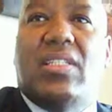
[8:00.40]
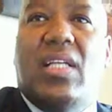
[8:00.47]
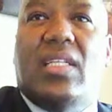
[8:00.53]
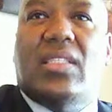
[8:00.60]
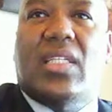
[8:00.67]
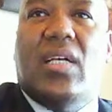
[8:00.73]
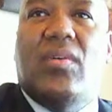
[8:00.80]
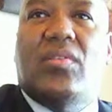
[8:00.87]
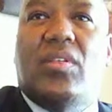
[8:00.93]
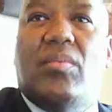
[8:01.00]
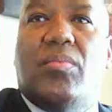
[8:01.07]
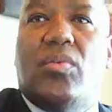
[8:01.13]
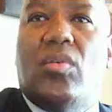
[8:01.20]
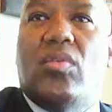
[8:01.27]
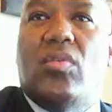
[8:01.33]
necessary to
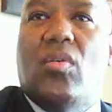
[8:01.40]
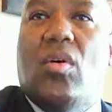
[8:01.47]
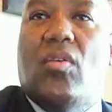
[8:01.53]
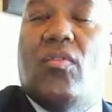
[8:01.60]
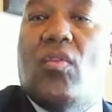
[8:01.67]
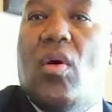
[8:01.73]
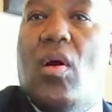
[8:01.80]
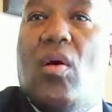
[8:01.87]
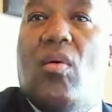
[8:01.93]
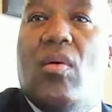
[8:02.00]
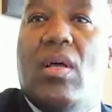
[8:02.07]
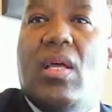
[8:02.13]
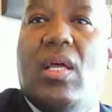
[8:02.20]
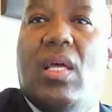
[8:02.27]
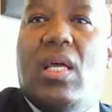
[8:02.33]
improve the
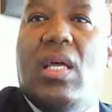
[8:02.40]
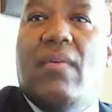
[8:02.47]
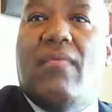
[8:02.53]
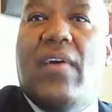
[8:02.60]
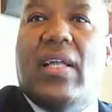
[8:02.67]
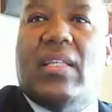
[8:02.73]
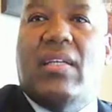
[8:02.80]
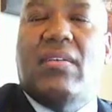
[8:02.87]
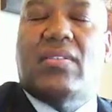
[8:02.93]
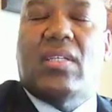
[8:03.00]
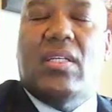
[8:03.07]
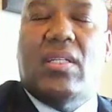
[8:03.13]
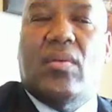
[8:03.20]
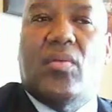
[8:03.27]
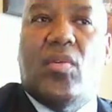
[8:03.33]
overall effectiveness
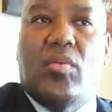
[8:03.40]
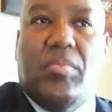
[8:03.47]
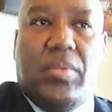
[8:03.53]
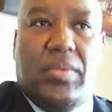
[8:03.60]
of the group.